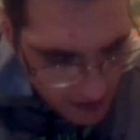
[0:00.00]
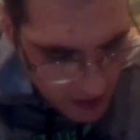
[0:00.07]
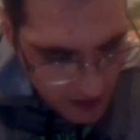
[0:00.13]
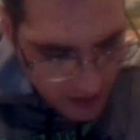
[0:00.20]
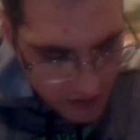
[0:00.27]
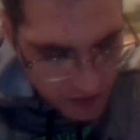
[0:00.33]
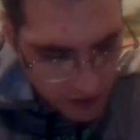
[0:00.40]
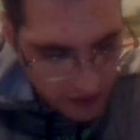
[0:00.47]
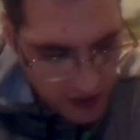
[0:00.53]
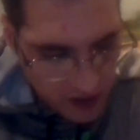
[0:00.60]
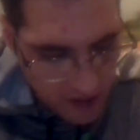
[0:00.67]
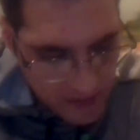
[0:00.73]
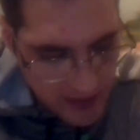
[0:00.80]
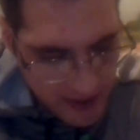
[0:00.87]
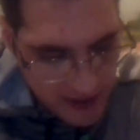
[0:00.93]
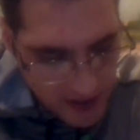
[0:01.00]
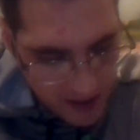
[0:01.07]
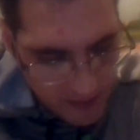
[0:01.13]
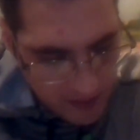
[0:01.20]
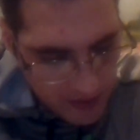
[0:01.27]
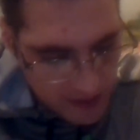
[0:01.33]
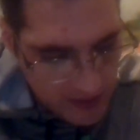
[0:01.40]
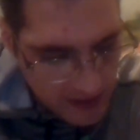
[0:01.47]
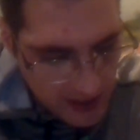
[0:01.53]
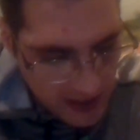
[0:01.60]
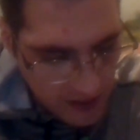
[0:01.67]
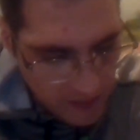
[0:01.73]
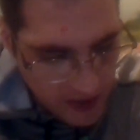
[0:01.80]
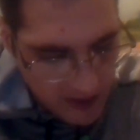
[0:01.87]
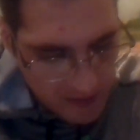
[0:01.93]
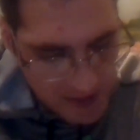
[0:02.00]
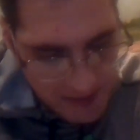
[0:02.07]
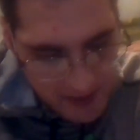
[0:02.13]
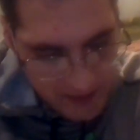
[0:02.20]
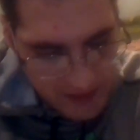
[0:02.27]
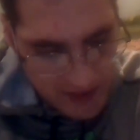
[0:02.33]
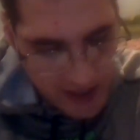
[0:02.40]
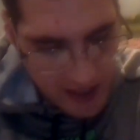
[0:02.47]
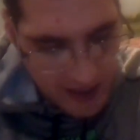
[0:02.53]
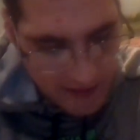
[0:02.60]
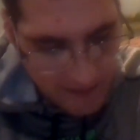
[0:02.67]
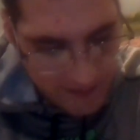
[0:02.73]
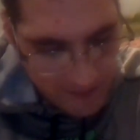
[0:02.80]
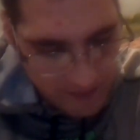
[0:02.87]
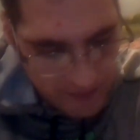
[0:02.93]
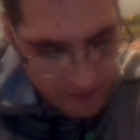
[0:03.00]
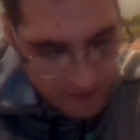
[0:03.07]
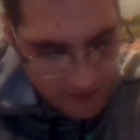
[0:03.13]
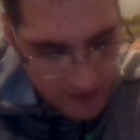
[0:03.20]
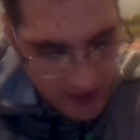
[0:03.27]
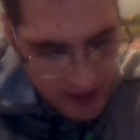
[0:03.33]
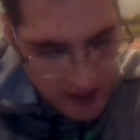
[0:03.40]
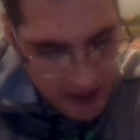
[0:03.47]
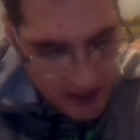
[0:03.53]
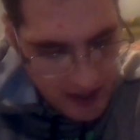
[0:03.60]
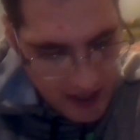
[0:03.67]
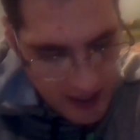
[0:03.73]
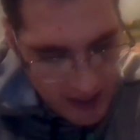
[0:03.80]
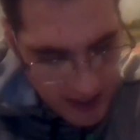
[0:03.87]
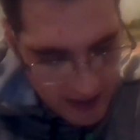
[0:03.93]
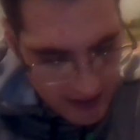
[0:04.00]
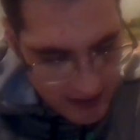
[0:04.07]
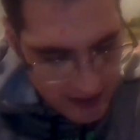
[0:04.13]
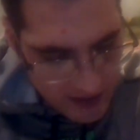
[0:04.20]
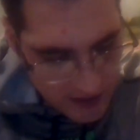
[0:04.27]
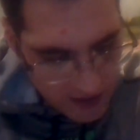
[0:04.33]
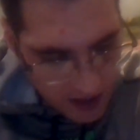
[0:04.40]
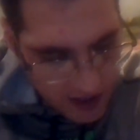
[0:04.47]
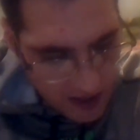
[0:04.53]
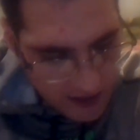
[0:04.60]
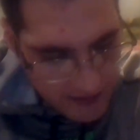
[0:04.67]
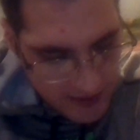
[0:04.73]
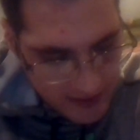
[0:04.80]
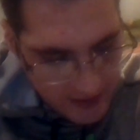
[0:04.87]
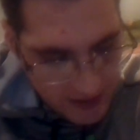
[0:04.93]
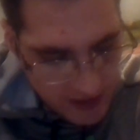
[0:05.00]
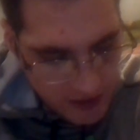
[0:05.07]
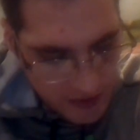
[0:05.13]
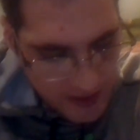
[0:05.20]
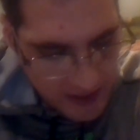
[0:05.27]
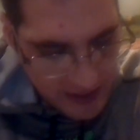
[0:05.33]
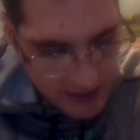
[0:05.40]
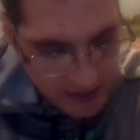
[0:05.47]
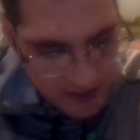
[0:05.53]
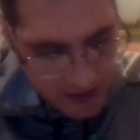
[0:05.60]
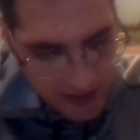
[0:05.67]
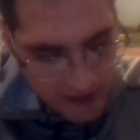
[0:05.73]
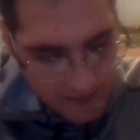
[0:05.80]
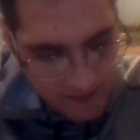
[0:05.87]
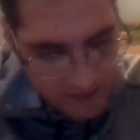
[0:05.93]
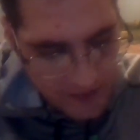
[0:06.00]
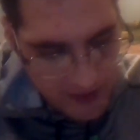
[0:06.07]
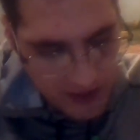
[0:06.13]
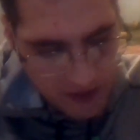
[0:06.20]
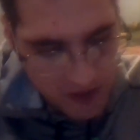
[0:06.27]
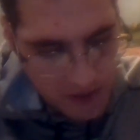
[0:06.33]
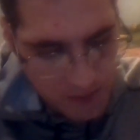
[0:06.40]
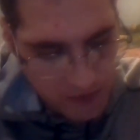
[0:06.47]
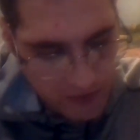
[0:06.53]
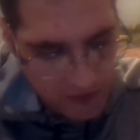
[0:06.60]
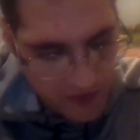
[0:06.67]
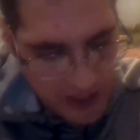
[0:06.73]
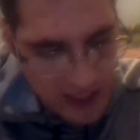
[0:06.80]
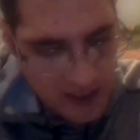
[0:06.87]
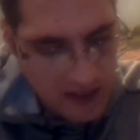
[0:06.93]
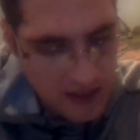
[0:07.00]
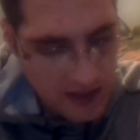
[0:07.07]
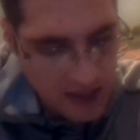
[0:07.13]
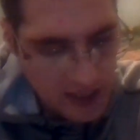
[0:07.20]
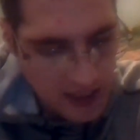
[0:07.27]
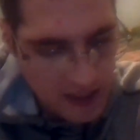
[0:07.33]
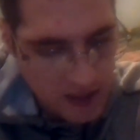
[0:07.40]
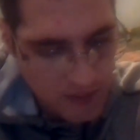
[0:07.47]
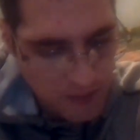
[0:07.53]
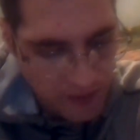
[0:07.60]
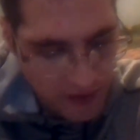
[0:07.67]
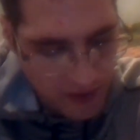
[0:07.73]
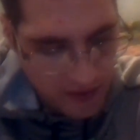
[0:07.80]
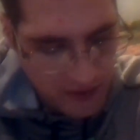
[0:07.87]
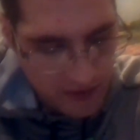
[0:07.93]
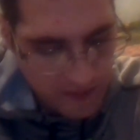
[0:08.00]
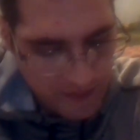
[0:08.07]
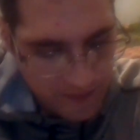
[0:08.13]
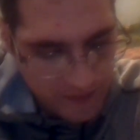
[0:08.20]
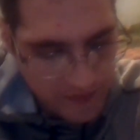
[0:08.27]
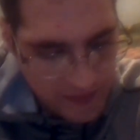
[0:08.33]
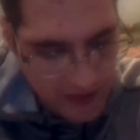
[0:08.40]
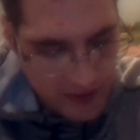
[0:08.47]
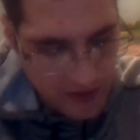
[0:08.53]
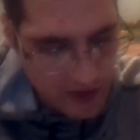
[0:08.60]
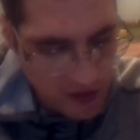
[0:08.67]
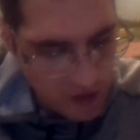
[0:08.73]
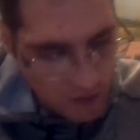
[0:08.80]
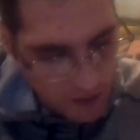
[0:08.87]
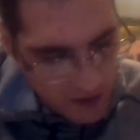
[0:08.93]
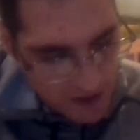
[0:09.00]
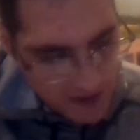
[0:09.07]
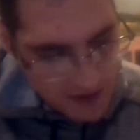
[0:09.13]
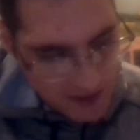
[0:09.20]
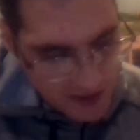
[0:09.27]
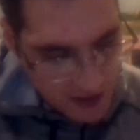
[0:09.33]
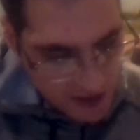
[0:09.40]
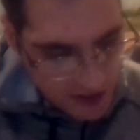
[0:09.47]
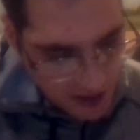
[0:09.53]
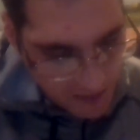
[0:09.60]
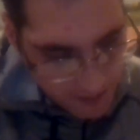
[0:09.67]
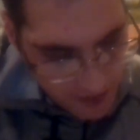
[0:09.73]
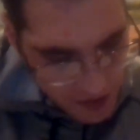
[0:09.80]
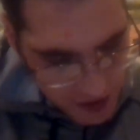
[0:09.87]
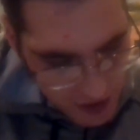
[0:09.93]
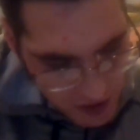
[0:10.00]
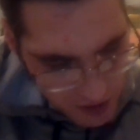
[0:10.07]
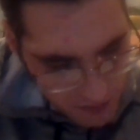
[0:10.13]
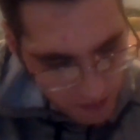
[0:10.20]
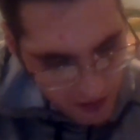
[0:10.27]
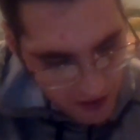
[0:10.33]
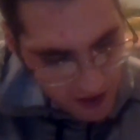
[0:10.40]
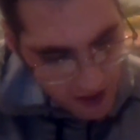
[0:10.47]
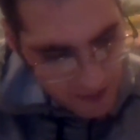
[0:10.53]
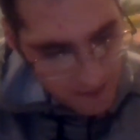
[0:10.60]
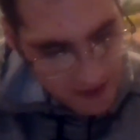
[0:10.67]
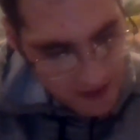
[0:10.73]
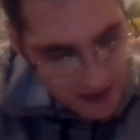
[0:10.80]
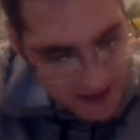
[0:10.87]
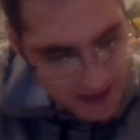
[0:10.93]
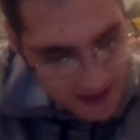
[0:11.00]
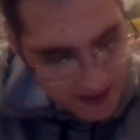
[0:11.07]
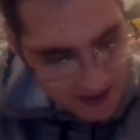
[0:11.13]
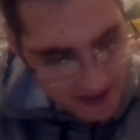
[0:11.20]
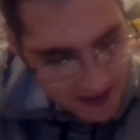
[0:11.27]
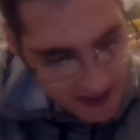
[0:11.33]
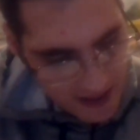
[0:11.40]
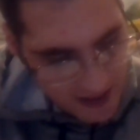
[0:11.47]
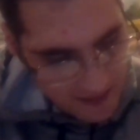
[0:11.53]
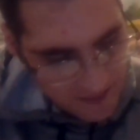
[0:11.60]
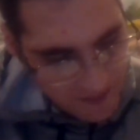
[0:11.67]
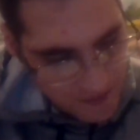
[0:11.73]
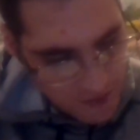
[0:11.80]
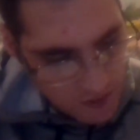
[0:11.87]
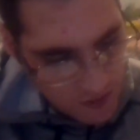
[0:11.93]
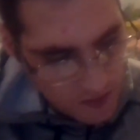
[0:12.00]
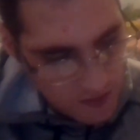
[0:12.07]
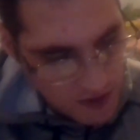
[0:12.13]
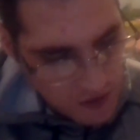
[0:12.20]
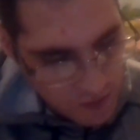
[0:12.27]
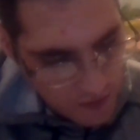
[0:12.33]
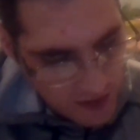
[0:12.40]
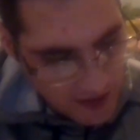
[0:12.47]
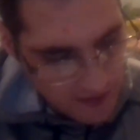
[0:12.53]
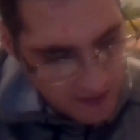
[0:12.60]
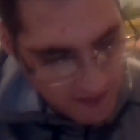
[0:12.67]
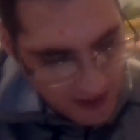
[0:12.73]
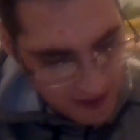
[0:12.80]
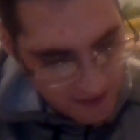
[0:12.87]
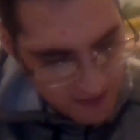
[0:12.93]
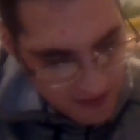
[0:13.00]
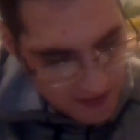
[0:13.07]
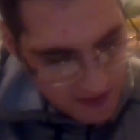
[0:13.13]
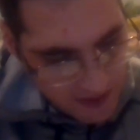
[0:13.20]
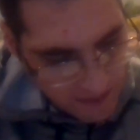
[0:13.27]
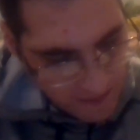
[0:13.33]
So all the army assembled and they went up to Mount Zion. And they saw the sanctuary desolate, the altar profaned, and the gates burned. In the courts they saw bushes sprung up as in a thicket, or as one of the mountains.